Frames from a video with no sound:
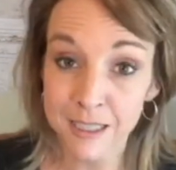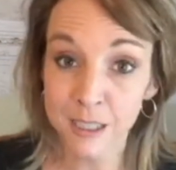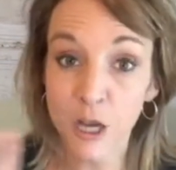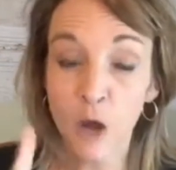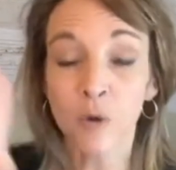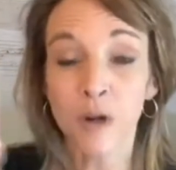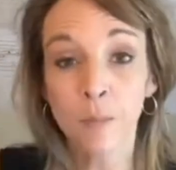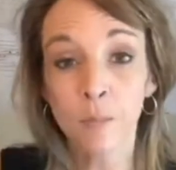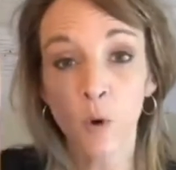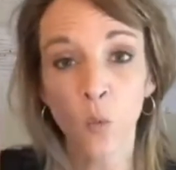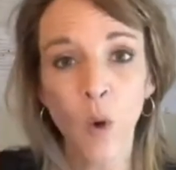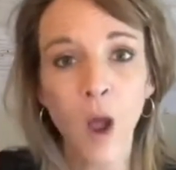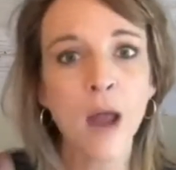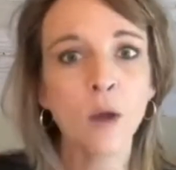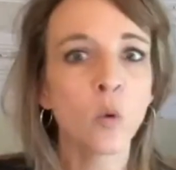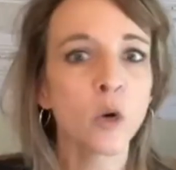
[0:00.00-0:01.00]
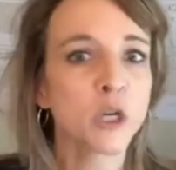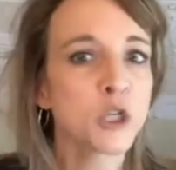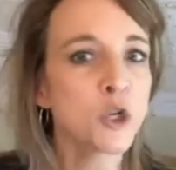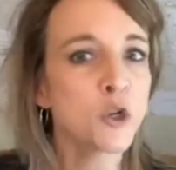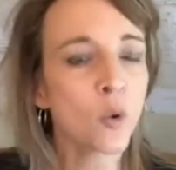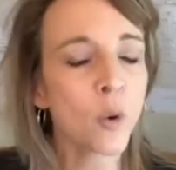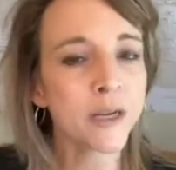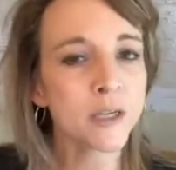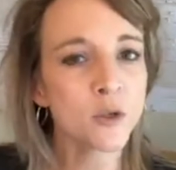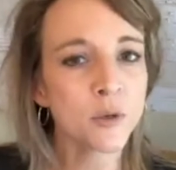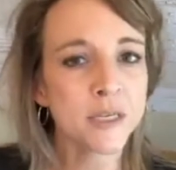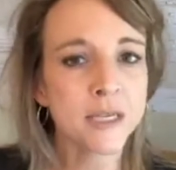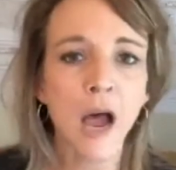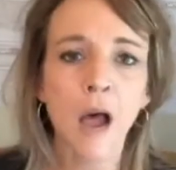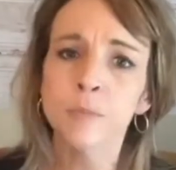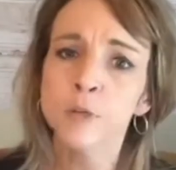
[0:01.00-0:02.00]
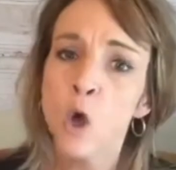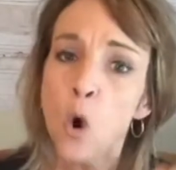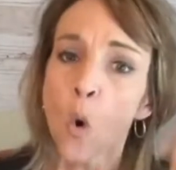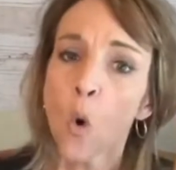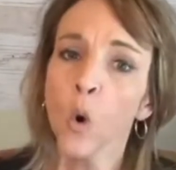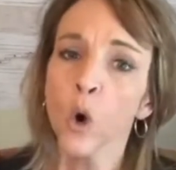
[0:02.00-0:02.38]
So number one, we're too quick to adopt,